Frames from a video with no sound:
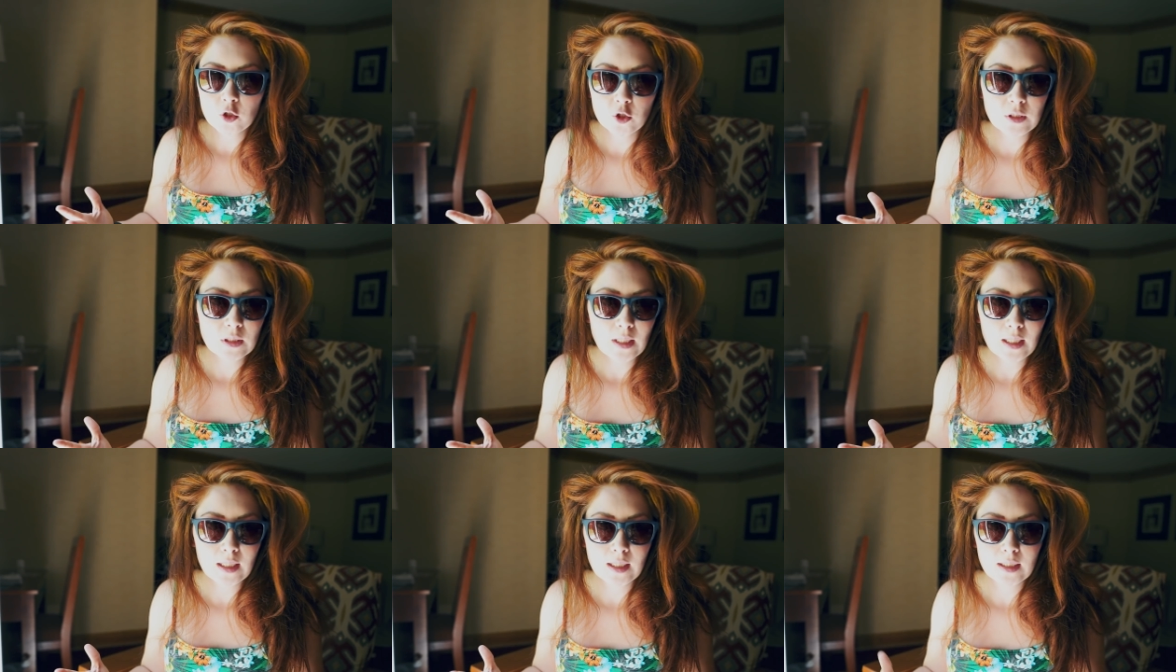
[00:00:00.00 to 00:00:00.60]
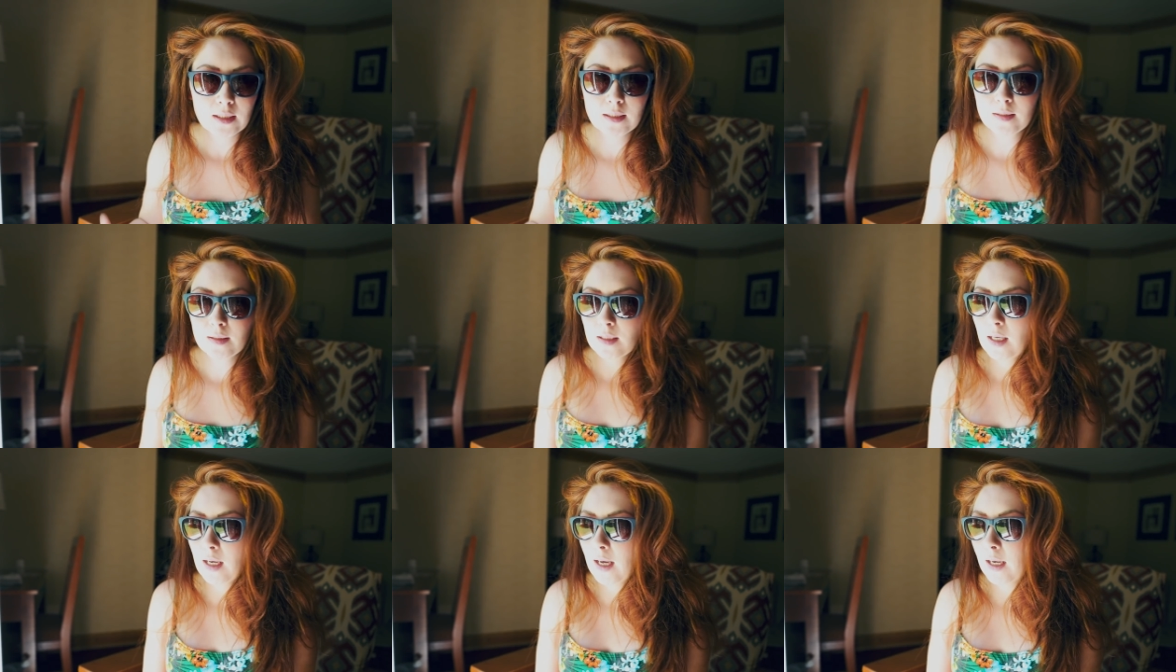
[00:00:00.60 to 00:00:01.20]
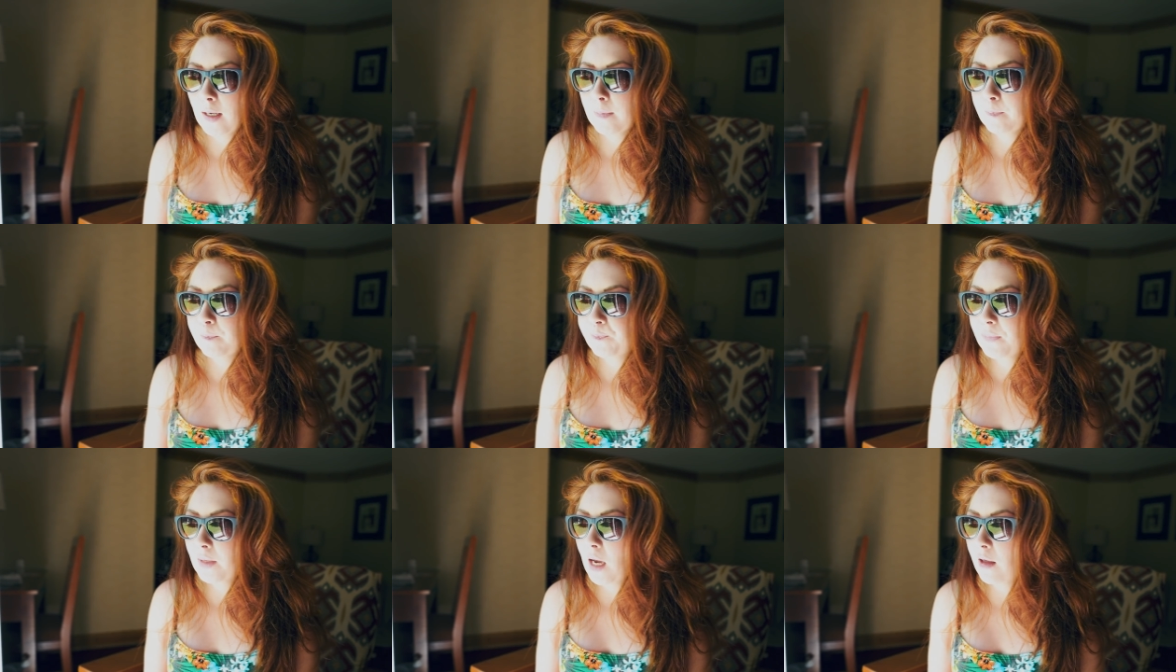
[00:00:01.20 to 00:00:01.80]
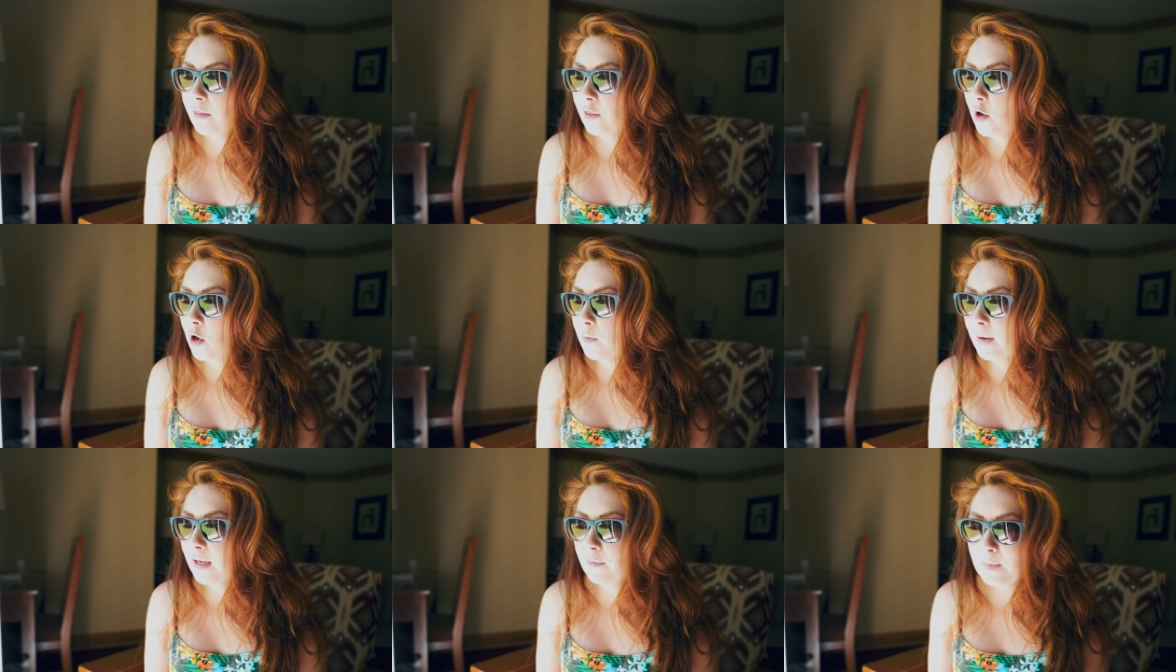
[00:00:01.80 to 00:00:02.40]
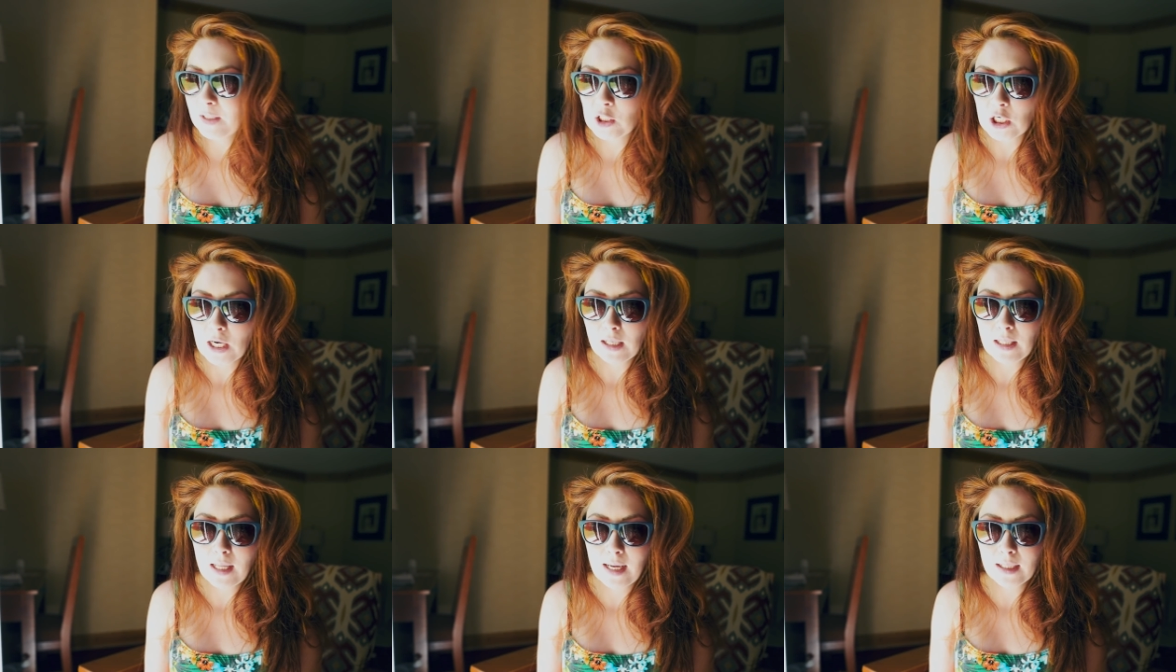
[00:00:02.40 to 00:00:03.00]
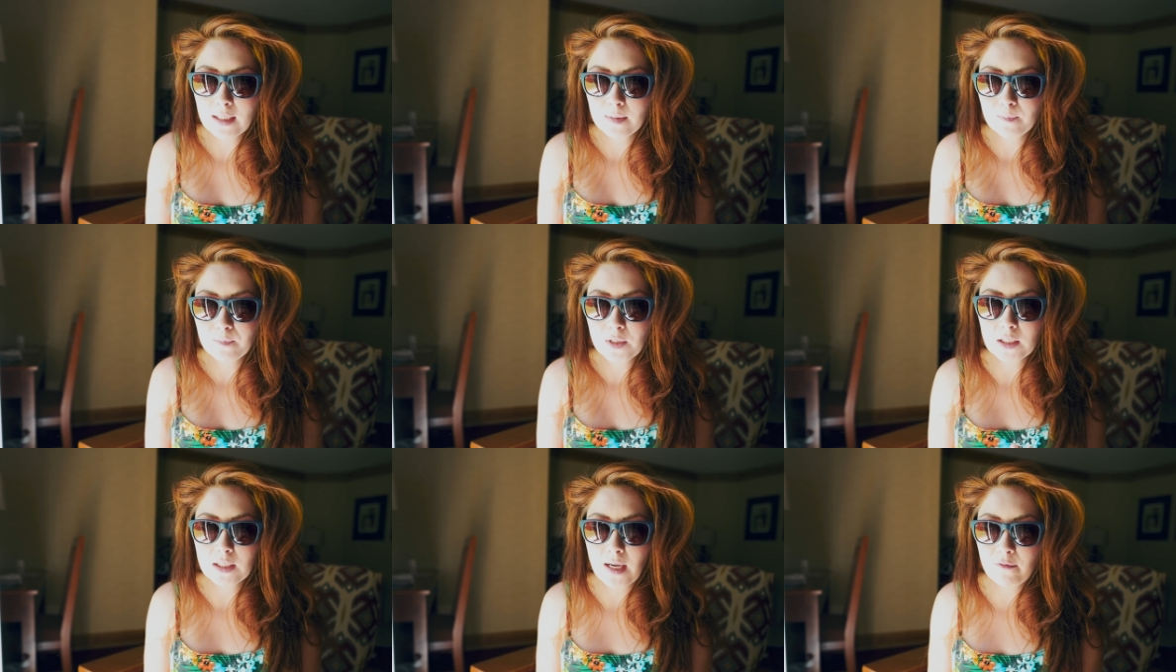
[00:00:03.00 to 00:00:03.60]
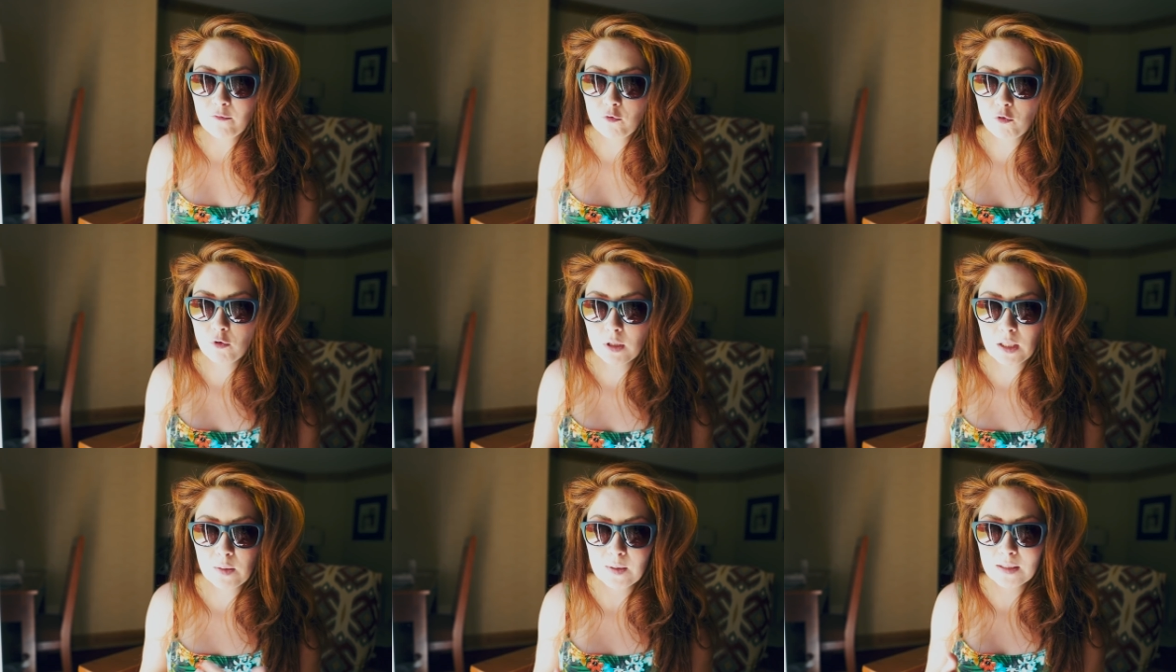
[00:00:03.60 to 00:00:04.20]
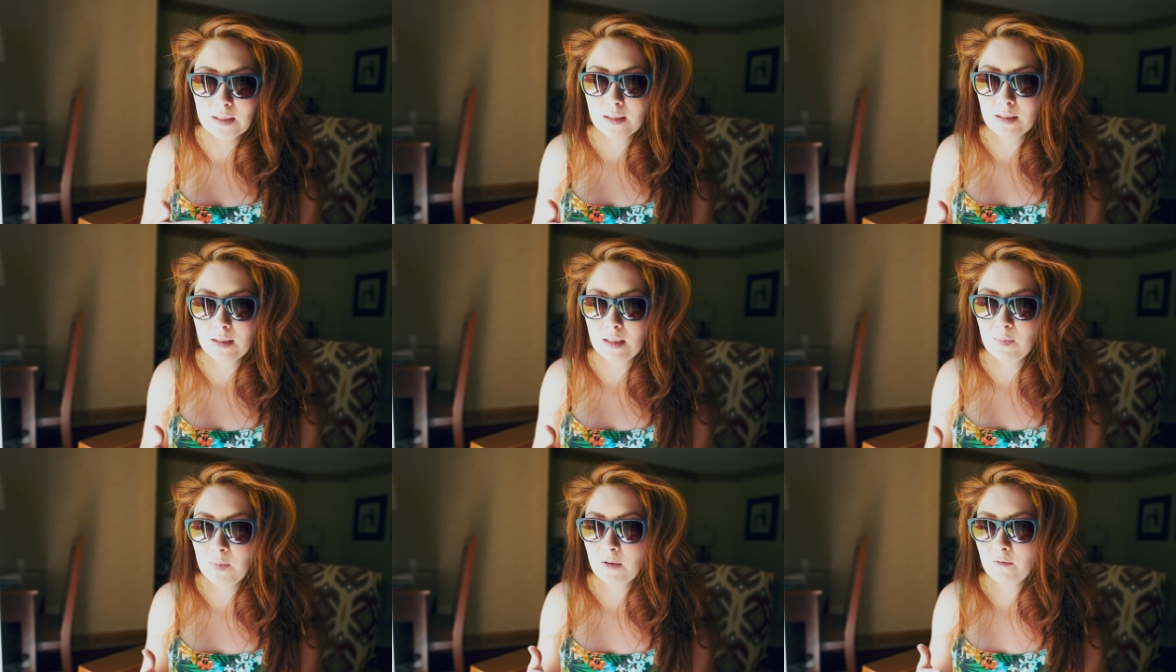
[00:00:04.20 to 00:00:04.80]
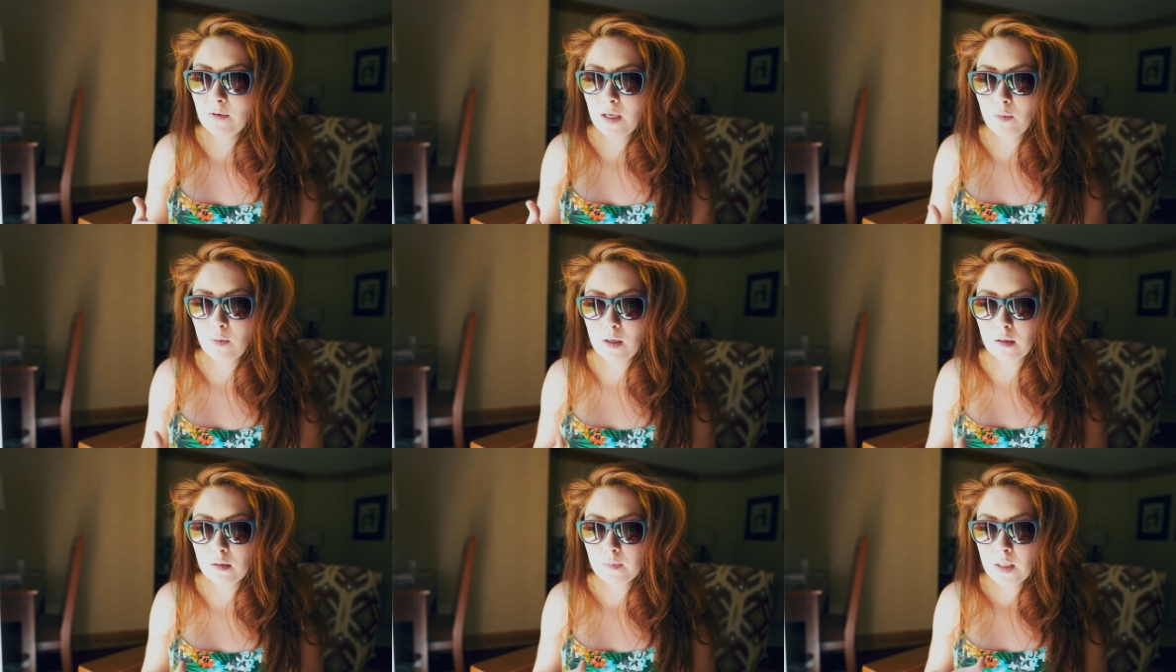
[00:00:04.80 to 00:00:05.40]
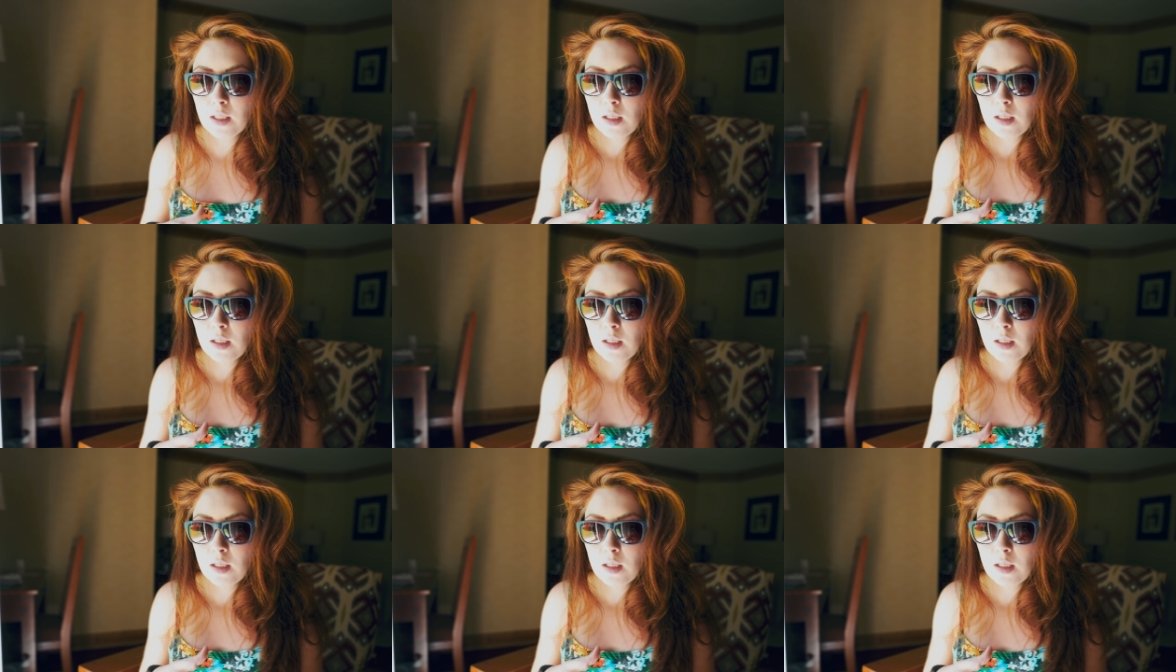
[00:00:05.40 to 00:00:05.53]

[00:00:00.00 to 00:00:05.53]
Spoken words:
altitude sickness. I thought it might have been jet lag because I haven't really been sleeping very well.